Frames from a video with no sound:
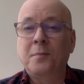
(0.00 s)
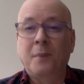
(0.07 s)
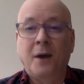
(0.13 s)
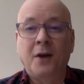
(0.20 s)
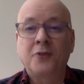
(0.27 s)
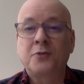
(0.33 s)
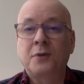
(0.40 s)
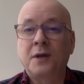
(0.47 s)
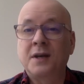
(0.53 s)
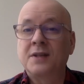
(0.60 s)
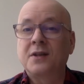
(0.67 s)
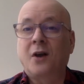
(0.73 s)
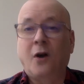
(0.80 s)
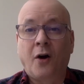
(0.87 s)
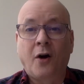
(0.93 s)

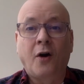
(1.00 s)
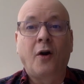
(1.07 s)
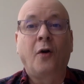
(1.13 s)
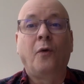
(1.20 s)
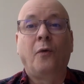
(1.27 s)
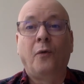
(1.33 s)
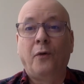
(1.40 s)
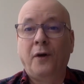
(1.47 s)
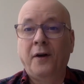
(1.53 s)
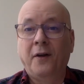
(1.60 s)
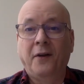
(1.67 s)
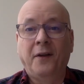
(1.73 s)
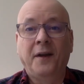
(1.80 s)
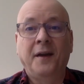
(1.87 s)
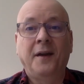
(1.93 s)
Matres are
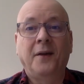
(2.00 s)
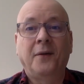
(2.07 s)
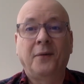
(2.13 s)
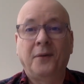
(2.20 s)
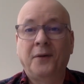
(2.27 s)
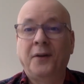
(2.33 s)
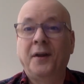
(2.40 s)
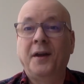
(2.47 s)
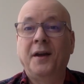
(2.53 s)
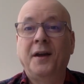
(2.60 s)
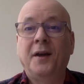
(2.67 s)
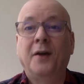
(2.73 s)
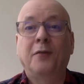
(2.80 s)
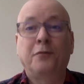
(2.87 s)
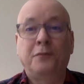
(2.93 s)
really, really
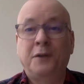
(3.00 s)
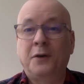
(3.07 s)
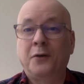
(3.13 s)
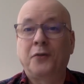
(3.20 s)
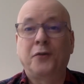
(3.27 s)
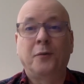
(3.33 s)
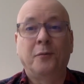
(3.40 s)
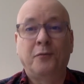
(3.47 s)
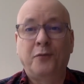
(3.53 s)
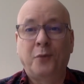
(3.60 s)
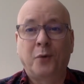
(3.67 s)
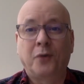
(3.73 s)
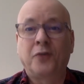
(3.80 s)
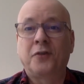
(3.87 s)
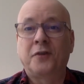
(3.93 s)
a fearsome
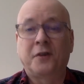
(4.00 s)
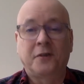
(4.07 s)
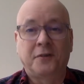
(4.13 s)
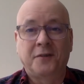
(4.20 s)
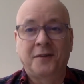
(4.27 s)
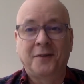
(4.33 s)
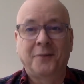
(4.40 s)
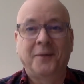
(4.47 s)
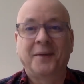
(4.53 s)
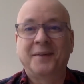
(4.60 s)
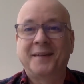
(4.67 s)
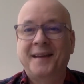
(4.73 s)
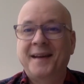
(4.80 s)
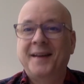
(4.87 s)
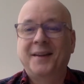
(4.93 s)
force to contend with.
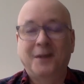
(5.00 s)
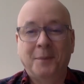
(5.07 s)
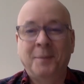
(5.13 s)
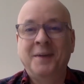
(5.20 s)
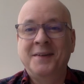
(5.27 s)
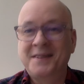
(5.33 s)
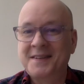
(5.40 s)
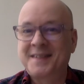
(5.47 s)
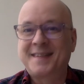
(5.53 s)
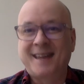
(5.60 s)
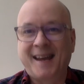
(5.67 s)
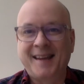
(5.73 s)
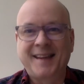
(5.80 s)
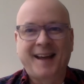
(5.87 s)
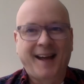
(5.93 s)
Let me just
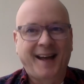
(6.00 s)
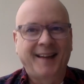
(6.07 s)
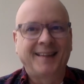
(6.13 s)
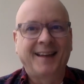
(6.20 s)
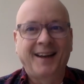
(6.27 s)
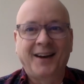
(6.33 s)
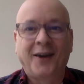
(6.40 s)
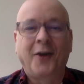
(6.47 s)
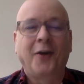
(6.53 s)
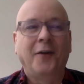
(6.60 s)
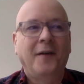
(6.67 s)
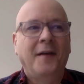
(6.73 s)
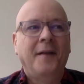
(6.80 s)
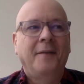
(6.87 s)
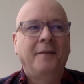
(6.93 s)
say that. They are,
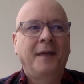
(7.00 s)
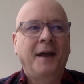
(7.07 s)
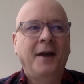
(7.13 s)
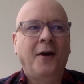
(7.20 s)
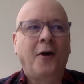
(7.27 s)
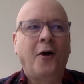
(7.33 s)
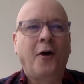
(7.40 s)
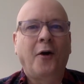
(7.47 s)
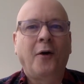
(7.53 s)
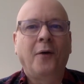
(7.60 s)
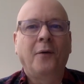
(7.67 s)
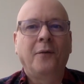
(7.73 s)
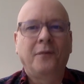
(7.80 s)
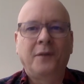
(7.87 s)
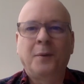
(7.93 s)
they
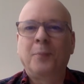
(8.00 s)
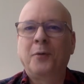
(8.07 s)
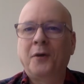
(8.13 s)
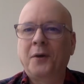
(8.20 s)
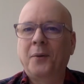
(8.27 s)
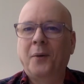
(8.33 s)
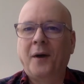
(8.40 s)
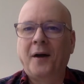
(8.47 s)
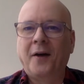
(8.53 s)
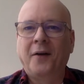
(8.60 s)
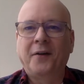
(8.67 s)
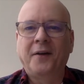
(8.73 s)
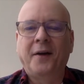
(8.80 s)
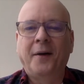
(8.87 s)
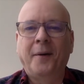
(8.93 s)
are, they're pretty
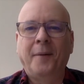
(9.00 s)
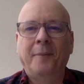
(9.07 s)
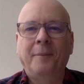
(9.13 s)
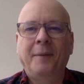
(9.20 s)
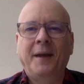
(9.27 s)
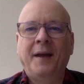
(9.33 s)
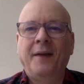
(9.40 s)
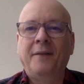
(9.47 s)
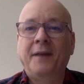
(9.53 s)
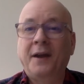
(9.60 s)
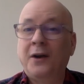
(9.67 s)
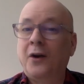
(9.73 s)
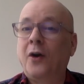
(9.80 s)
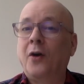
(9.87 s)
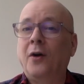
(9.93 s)
wild. Um, and they
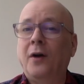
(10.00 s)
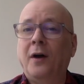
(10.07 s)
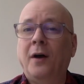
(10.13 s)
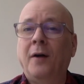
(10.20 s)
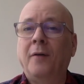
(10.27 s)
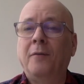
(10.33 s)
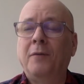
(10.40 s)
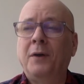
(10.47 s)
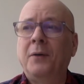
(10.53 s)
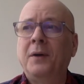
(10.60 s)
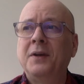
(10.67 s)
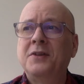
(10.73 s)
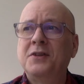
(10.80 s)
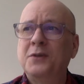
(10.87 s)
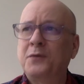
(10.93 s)
are uh,
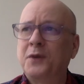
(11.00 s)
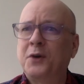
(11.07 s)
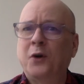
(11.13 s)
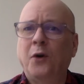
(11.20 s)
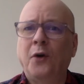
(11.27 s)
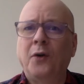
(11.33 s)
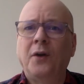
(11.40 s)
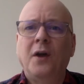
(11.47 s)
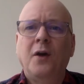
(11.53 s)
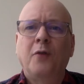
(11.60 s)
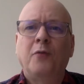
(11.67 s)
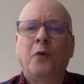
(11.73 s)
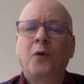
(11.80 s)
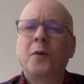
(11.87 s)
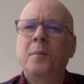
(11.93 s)
very difficult
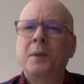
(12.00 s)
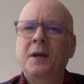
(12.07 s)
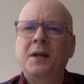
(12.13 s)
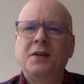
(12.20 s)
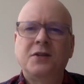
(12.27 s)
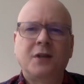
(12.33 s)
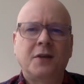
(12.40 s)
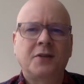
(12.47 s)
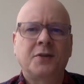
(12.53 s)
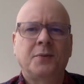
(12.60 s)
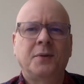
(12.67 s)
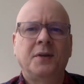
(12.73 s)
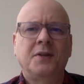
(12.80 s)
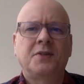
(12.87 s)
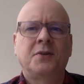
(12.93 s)
for the Bene
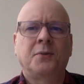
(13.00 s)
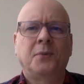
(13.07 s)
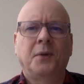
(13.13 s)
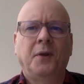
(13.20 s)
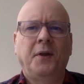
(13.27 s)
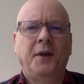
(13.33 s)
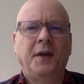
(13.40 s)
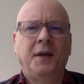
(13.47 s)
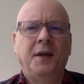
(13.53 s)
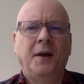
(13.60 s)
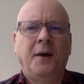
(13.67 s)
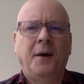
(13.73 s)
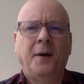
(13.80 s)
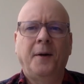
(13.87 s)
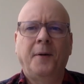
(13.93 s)
Gesserit to really...
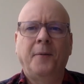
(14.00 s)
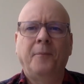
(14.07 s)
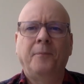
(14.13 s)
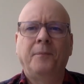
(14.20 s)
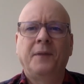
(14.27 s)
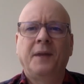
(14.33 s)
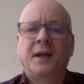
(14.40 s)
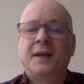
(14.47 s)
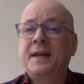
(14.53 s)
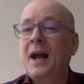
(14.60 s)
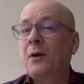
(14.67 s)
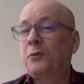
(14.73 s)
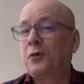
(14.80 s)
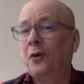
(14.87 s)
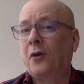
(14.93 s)
Um,
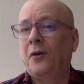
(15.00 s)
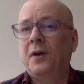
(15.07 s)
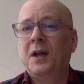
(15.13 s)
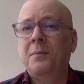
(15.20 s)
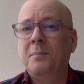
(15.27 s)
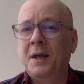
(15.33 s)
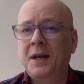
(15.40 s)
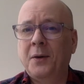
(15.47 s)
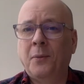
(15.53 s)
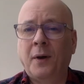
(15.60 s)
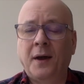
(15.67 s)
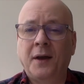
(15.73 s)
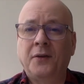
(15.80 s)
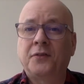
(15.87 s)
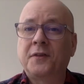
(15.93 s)
counter in many
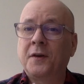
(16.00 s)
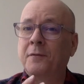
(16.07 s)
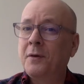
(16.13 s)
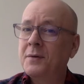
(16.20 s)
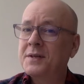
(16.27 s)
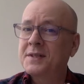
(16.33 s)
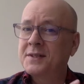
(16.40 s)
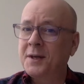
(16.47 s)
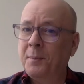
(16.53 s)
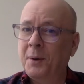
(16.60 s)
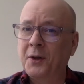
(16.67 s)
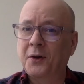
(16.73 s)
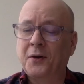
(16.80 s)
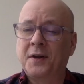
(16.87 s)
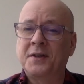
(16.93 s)
ways. They're very
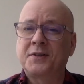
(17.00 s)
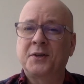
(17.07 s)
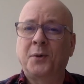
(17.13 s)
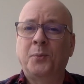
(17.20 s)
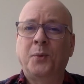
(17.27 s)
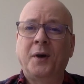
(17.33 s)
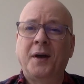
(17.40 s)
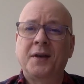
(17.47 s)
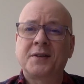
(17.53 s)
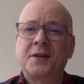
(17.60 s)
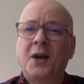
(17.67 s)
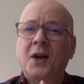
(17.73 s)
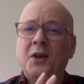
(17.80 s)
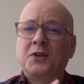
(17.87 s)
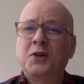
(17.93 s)
similar in some ways
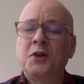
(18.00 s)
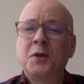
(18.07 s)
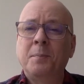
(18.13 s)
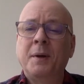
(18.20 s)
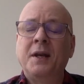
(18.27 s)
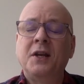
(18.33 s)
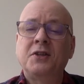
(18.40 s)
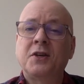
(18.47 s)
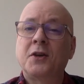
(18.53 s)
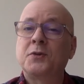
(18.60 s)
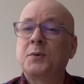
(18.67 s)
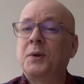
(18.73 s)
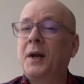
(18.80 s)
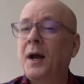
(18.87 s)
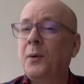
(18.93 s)
to the Bene
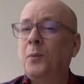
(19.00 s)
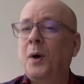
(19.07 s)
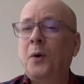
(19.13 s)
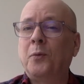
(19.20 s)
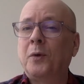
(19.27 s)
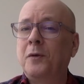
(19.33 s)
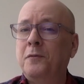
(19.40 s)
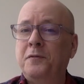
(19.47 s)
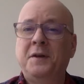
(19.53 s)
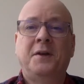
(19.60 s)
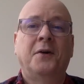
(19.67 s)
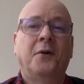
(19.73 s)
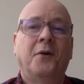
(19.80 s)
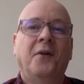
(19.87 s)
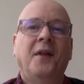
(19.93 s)
Gesserit. I won't
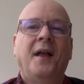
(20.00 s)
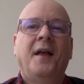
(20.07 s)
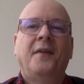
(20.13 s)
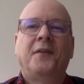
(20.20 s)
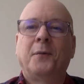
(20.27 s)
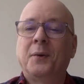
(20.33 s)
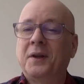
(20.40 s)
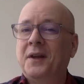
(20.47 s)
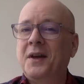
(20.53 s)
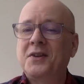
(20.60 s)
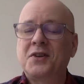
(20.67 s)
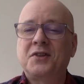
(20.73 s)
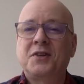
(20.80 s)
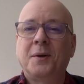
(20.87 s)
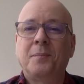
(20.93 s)
reveal the
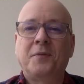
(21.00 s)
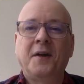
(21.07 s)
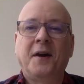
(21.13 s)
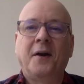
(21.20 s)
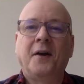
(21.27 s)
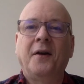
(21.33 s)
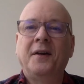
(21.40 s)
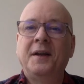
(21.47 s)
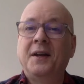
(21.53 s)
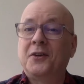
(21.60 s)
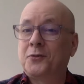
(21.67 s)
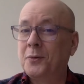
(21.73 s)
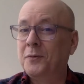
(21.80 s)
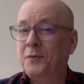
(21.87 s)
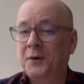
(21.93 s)
relationship there. It
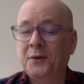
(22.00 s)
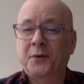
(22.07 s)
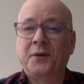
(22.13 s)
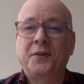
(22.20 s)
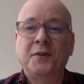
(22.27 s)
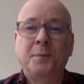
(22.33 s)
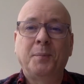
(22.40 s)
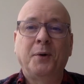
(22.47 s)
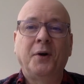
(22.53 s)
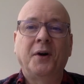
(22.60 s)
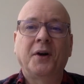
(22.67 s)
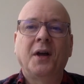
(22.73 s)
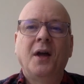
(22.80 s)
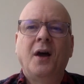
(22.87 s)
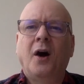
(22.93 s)
is revealed in the
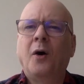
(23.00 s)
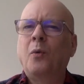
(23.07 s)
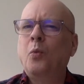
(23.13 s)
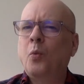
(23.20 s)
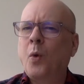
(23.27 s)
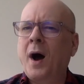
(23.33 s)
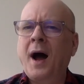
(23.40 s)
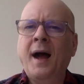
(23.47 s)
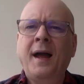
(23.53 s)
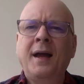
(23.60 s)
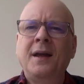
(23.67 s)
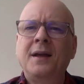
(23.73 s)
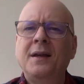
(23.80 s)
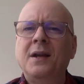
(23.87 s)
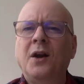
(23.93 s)
book. Uh, why,
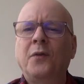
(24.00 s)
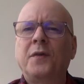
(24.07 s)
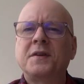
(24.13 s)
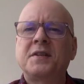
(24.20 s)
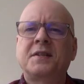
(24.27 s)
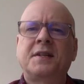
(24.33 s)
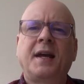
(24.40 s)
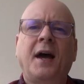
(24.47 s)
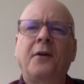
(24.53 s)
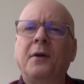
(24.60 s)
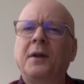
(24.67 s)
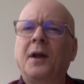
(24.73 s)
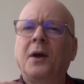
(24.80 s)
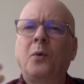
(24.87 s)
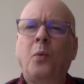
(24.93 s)
you know, the
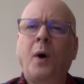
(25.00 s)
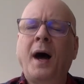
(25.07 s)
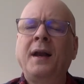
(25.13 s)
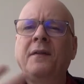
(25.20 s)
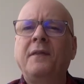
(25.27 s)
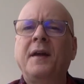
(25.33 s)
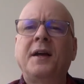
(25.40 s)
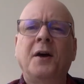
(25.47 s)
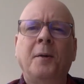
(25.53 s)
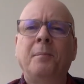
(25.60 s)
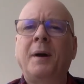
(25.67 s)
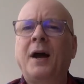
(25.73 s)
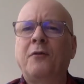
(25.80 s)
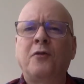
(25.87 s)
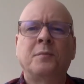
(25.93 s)
scattering, like why did they come
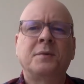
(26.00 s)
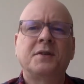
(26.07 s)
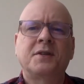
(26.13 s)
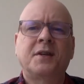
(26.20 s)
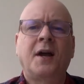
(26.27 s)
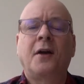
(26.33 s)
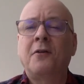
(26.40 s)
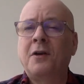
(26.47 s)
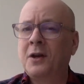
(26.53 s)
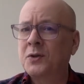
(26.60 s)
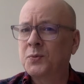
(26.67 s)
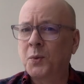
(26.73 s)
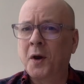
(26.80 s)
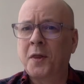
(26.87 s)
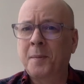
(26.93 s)
back from the scattering is
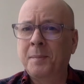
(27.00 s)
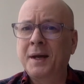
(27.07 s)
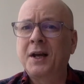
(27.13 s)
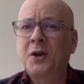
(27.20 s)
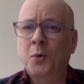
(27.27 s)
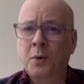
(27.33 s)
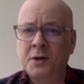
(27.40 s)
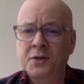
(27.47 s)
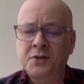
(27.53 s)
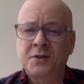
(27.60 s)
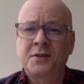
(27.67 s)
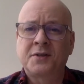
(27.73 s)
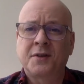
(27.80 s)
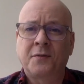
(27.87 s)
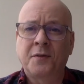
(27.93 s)
one of the big
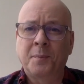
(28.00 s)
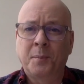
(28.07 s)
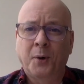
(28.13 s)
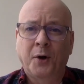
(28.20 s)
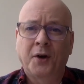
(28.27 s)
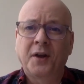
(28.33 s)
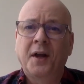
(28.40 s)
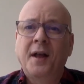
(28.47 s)
questions of the book